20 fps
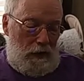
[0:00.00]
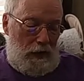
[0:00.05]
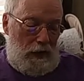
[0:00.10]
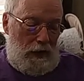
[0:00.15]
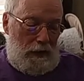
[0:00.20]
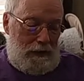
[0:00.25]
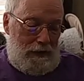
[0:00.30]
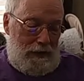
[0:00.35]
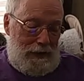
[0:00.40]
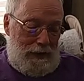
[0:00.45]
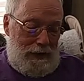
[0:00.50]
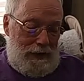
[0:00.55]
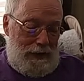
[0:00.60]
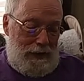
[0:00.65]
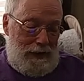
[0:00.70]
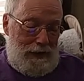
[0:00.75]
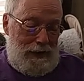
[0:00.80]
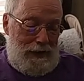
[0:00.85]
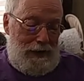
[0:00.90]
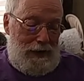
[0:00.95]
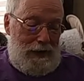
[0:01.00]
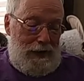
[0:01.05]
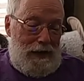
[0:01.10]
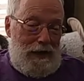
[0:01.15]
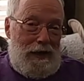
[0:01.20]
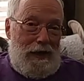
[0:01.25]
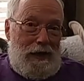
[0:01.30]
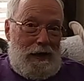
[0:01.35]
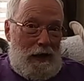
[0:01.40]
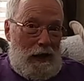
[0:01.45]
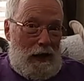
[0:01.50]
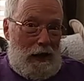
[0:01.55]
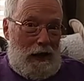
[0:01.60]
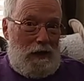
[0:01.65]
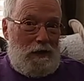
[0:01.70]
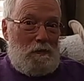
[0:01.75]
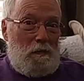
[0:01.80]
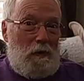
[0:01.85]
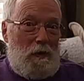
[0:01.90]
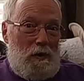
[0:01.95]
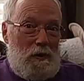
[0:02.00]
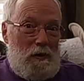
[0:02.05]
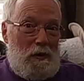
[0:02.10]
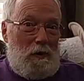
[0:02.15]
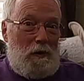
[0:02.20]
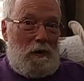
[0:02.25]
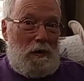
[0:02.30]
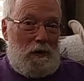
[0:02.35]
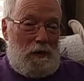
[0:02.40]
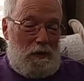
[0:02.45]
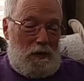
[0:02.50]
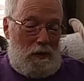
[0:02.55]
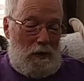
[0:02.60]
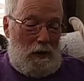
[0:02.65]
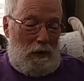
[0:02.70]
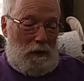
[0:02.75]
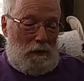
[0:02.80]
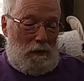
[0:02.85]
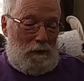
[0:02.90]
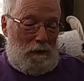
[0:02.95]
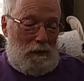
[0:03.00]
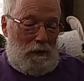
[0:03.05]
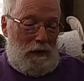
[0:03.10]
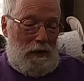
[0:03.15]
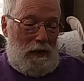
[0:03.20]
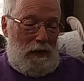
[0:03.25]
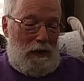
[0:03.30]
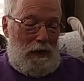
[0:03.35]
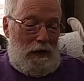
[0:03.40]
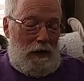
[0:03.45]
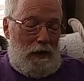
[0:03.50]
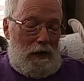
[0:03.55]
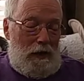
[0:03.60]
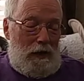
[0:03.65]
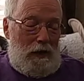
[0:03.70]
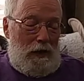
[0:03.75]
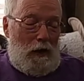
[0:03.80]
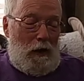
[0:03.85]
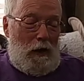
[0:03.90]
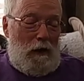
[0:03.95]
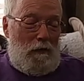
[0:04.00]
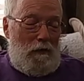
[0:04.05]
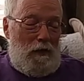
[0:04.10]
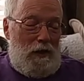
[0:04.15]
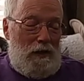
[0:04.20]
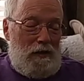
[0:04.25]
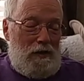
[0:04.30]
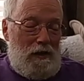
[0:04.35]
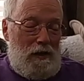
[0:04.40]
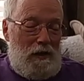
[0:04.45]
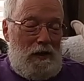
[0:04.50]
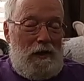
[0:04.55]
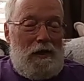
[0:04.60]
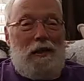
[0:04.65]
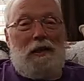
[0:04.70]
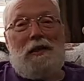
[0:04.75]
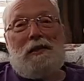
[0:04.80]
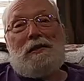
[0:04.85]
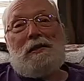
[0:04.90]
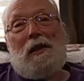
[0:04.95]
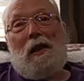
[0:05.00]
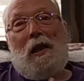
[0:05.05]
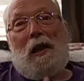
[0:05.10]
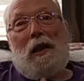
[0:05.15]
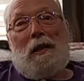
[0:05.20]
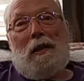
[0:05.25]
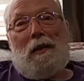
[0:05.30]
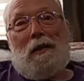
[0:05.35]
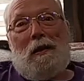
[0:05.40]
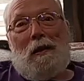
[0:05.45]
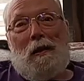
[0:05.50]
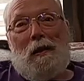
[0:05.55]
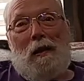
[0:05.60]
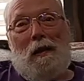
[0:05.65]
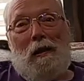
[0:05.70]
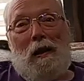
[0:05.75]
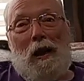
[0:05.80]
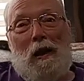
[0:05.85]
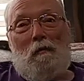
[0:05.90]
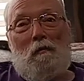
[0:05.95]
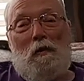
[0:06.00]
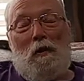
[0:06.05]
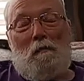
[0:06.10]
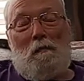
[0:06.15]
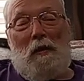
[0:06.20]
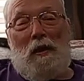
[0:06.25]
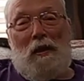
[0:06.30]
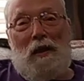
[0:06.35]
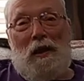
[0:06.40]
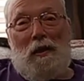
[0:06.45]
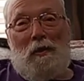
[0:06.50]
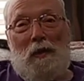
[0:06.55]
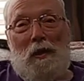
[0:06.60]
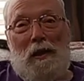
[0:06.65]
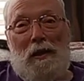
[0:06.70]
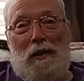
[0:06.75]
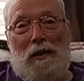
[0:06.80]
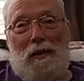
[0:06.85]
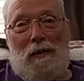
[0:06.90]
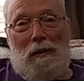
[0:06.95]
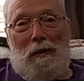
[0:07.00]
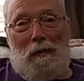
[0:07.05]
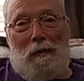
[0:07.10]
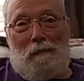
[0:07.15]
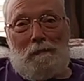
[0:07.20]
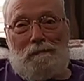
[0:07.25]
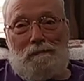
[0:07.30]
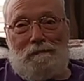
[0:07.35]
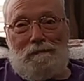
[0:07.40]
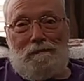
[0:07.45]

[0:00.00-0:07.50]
that's that's pretty serious stuff obviously he's like uh, I would have been, I think, uh,